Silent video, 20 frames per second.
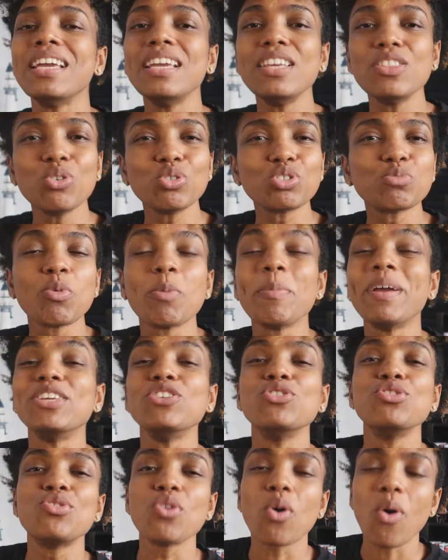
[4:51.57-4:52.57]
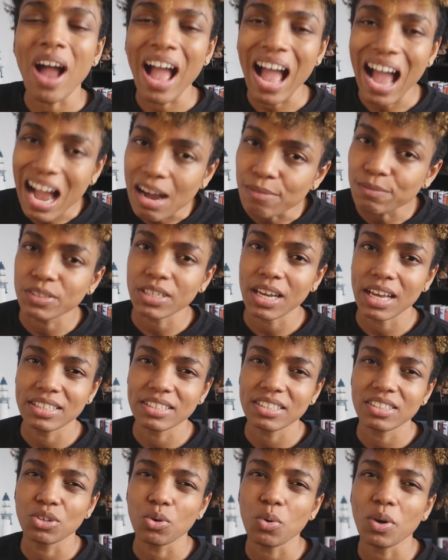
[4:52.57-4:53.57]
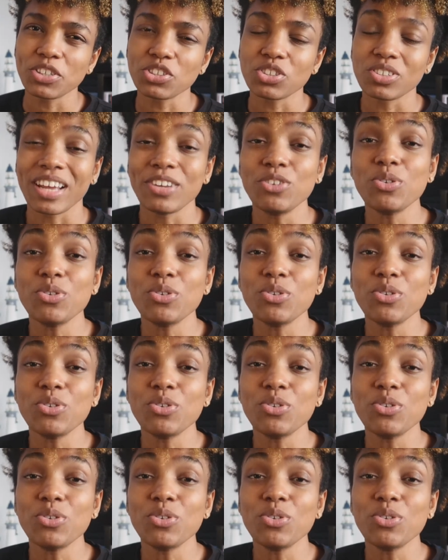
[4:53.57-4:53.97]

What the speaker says: In those moments, you don't have to answer the question.